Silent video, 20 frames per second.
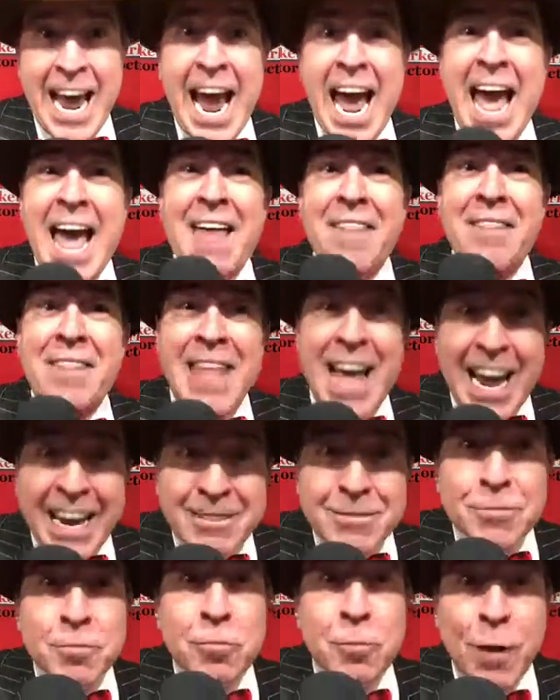And
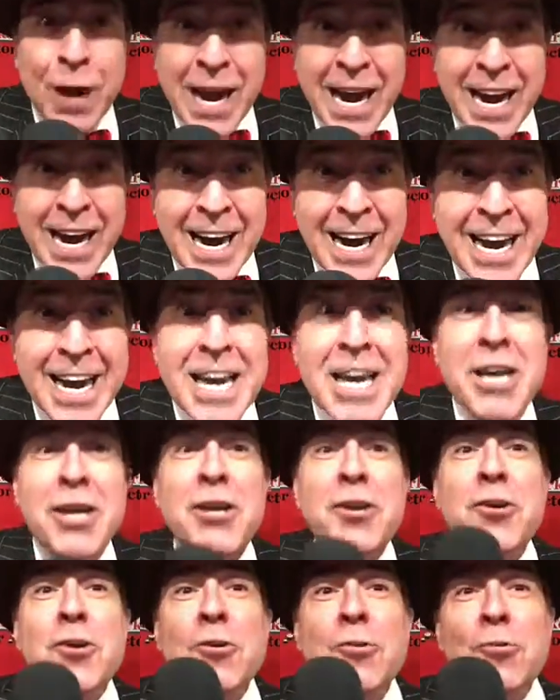that's where
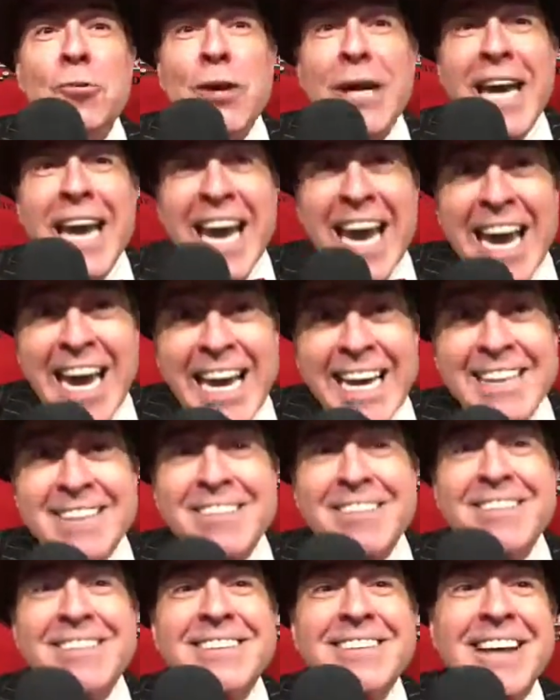you can't
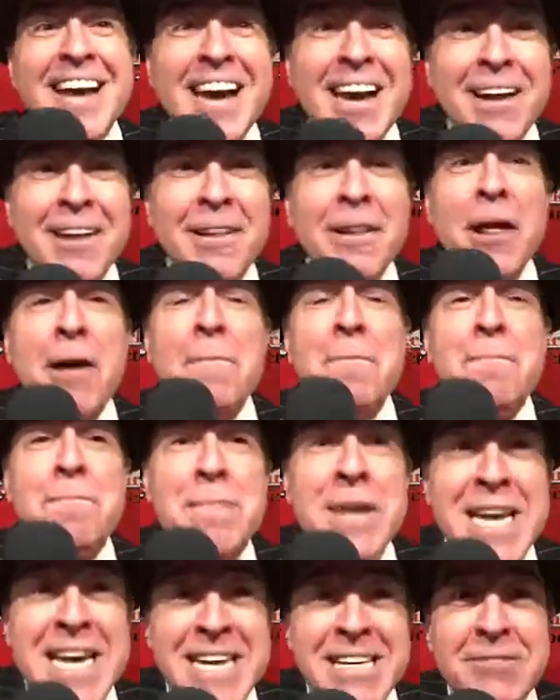sell
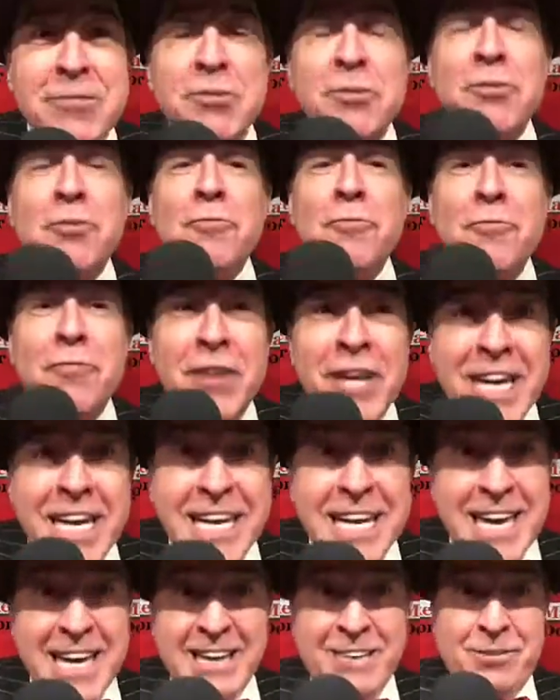meat to
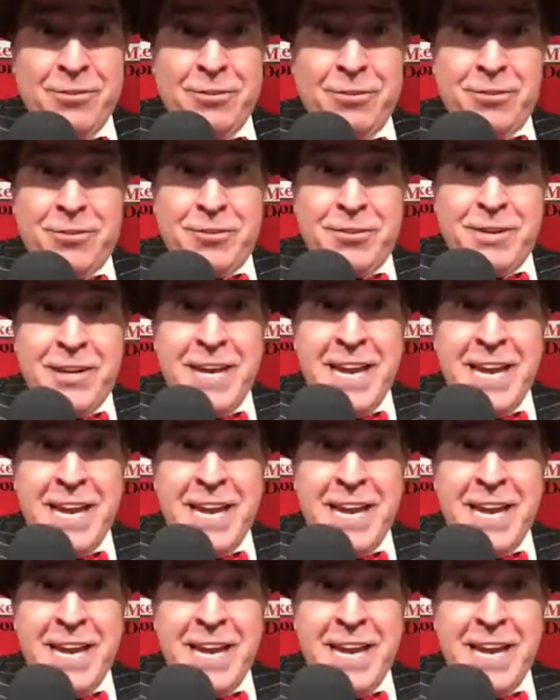vegans.